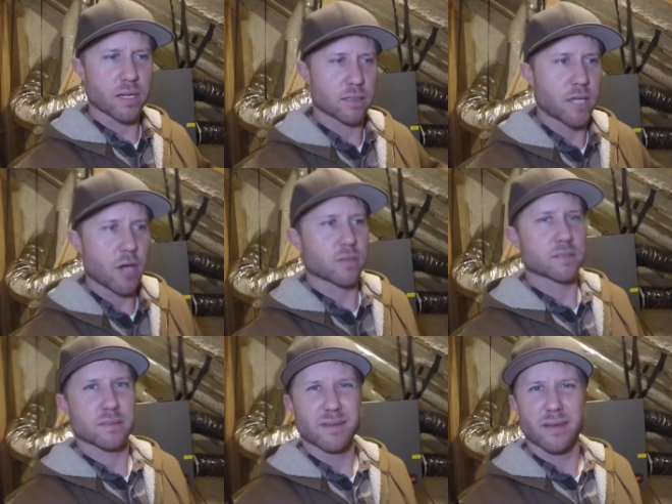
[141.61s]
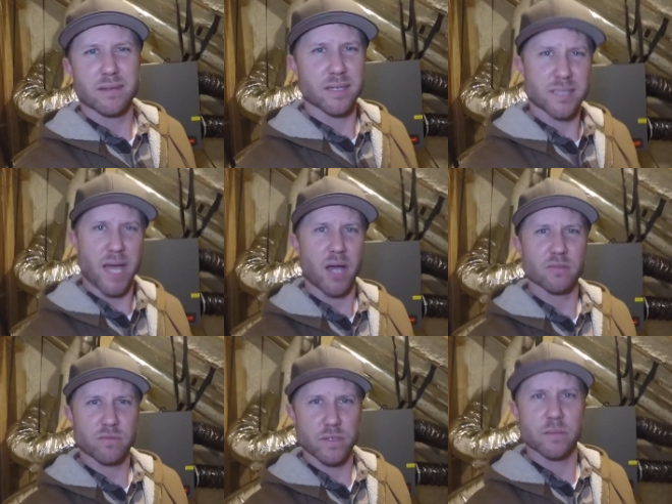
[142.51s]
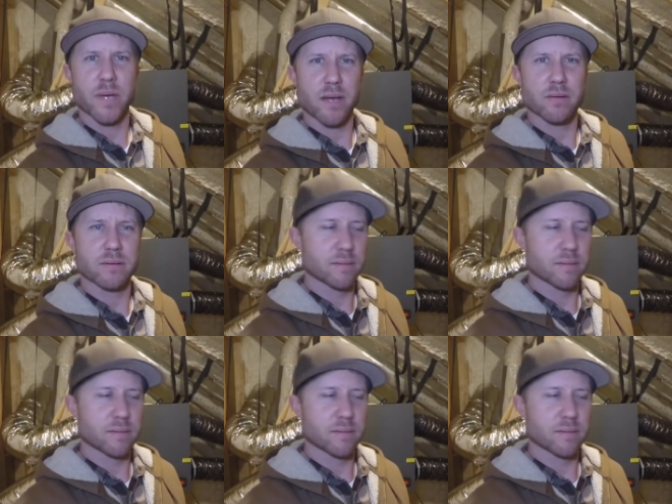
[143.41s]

notice, does the house feel better?